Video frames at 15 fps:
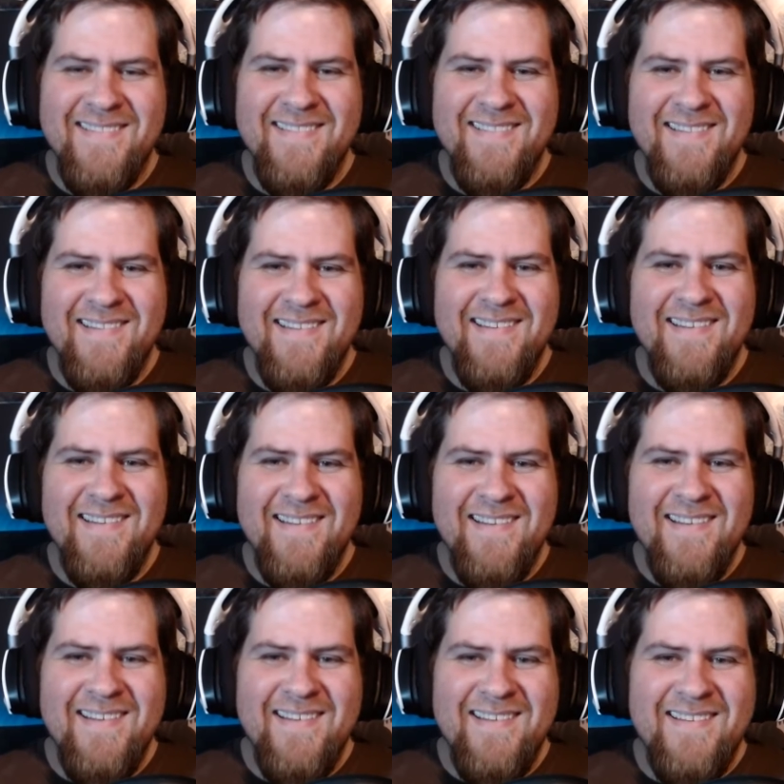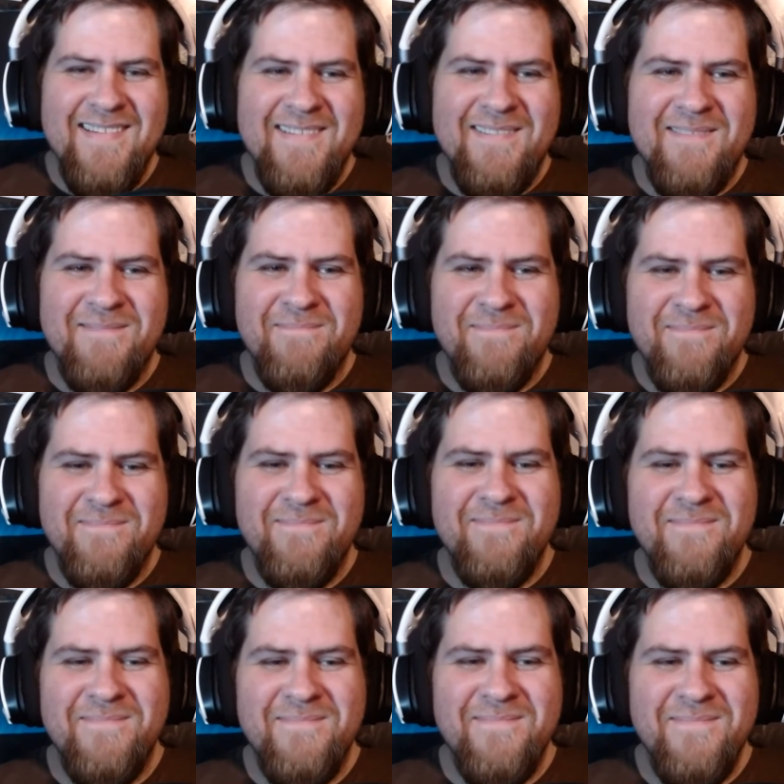
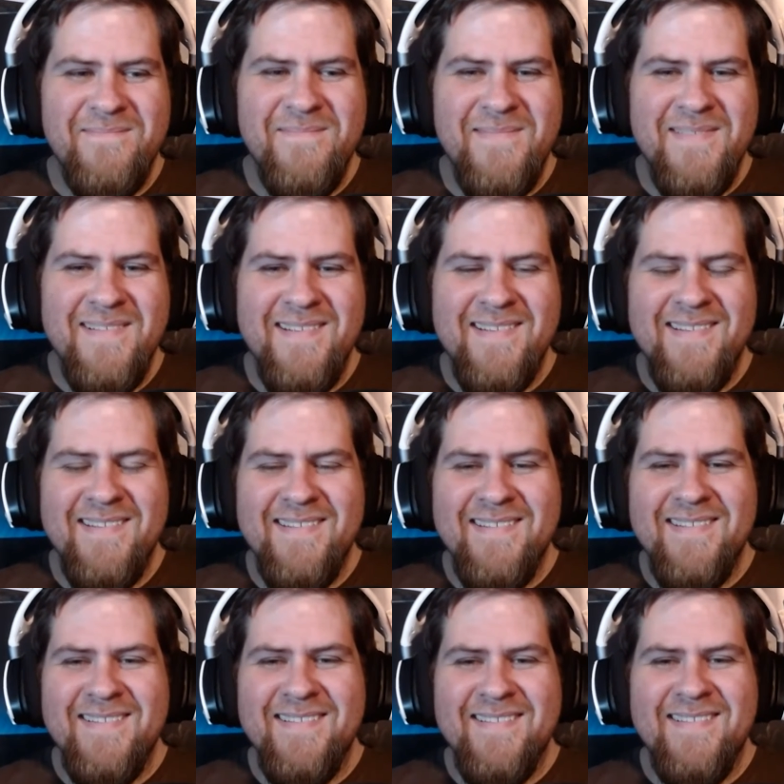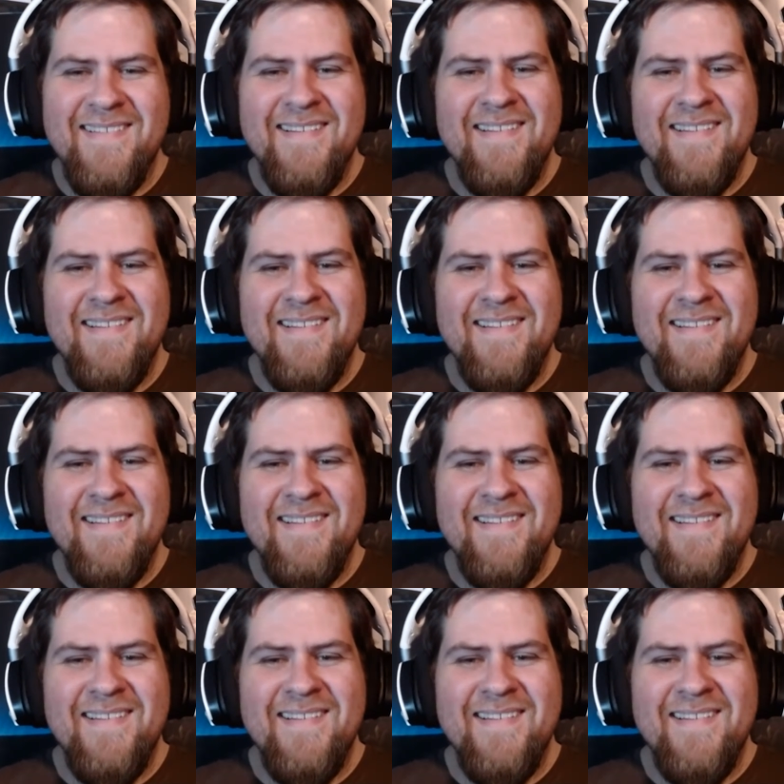This person isn't speaking.